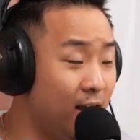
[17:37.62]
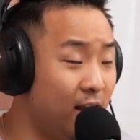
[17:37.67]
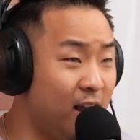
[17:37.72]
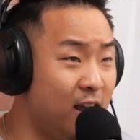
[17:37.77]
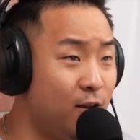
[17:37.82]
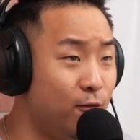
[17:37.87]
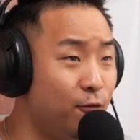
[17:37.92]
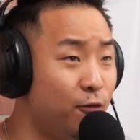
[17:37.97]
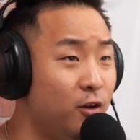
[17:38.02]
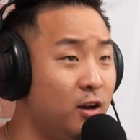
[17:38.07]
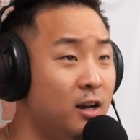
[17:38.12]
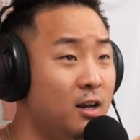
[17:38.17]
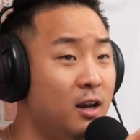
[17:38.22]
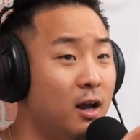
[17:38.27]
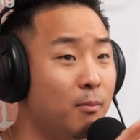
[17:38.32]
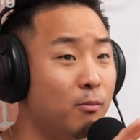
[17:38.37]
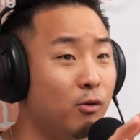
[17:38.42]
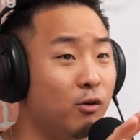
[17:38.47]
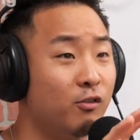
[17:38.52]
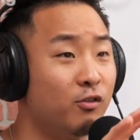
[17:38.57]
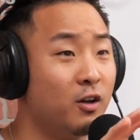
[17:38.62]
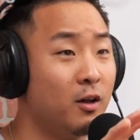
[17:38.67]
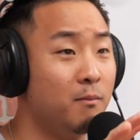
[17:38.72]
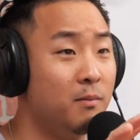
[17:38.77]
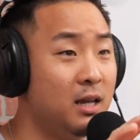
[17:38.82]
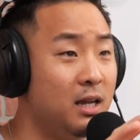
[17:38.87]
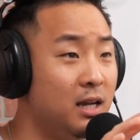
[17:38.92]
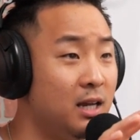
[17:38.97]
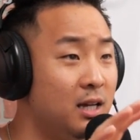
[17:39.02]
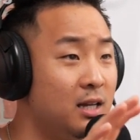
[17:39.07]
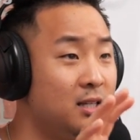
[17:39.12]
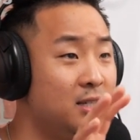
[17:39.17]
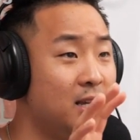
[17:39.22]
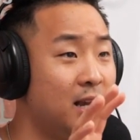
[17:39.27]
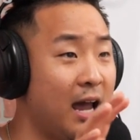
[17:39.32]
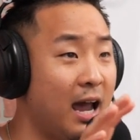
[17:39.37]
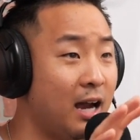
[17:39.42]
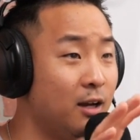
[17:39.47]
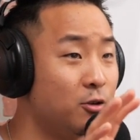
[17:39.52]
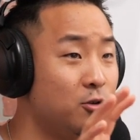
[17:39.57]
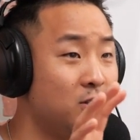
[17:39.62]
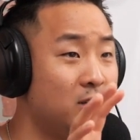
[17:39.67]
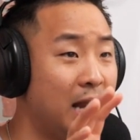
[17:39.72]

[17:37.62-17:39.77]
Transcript: an infinite number of comedians and actors